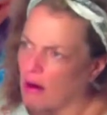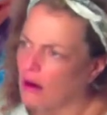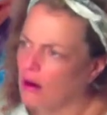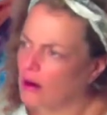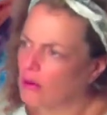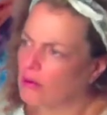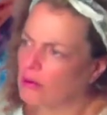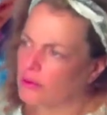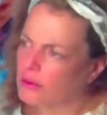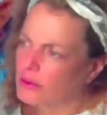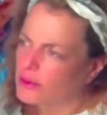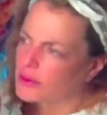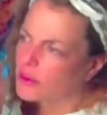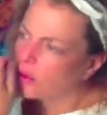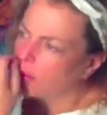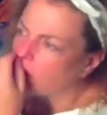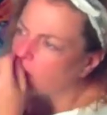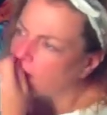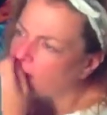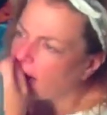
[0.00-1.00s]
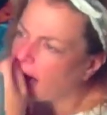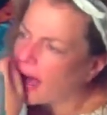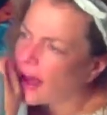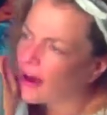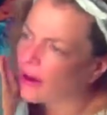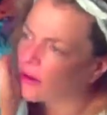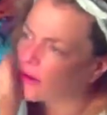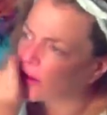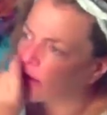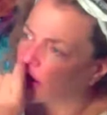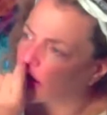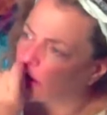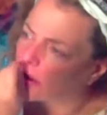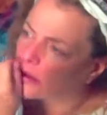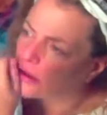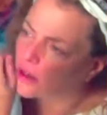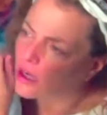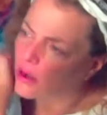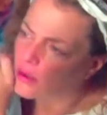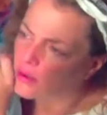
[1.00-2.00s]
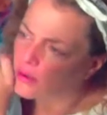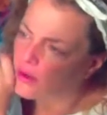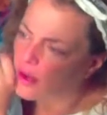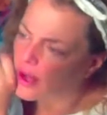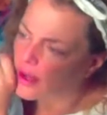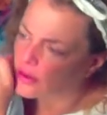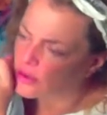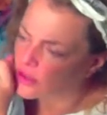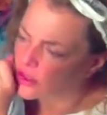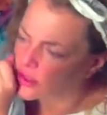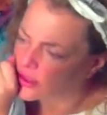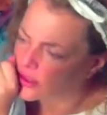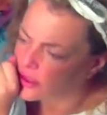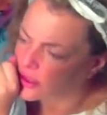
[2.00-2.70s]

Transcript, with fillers: oh, with no doubt, no doubt. Opposed she's, to